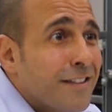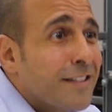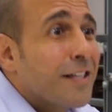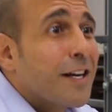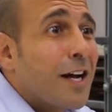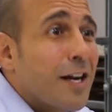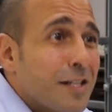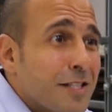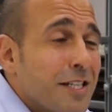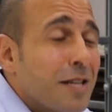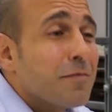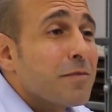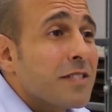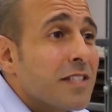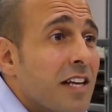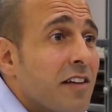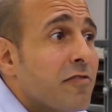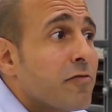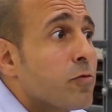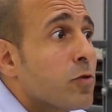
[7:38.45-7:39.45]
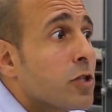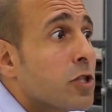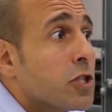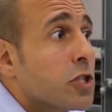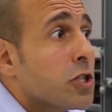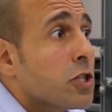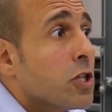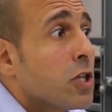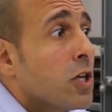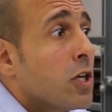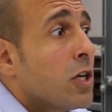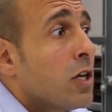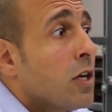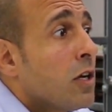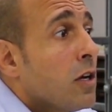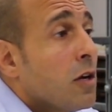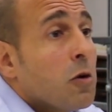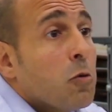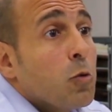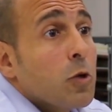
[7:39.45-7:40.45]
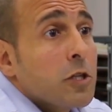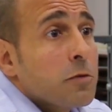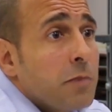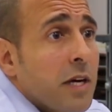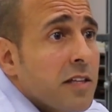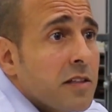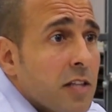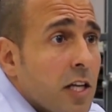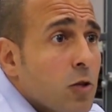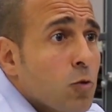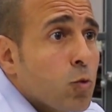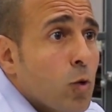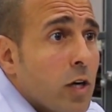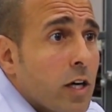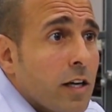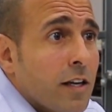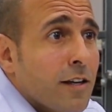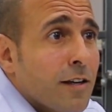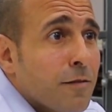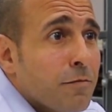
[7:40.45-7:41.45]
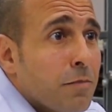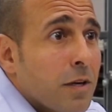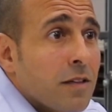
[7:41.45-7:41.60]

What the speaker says: There are some stuff which might not work,